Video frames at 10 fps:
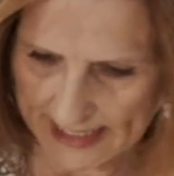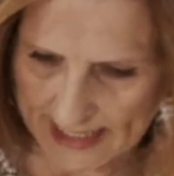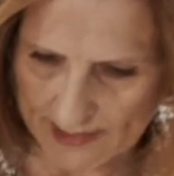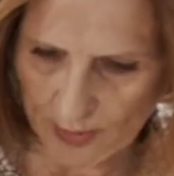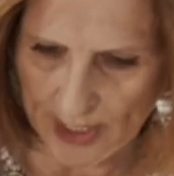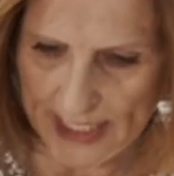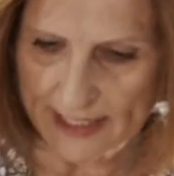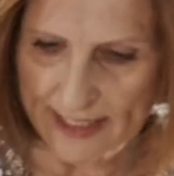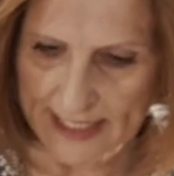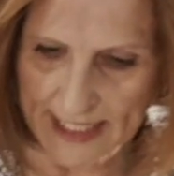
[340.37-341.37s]
It's pretty
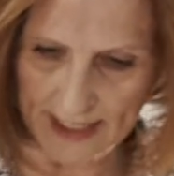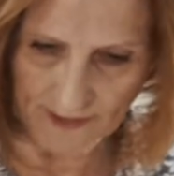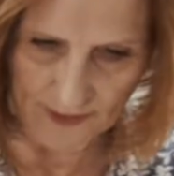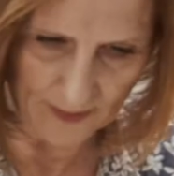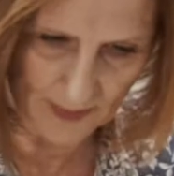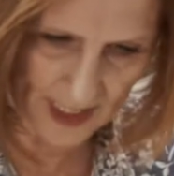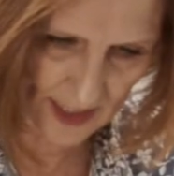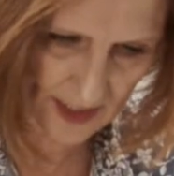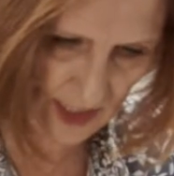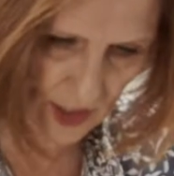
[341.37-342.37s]
stiff
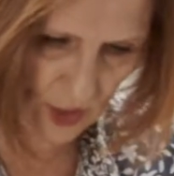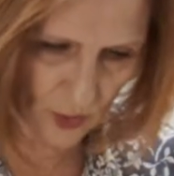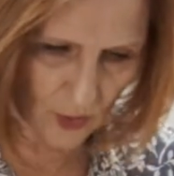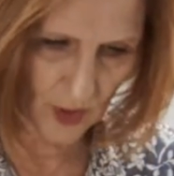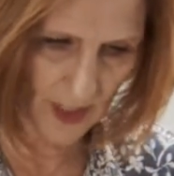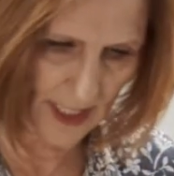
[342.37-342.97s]
because it's cool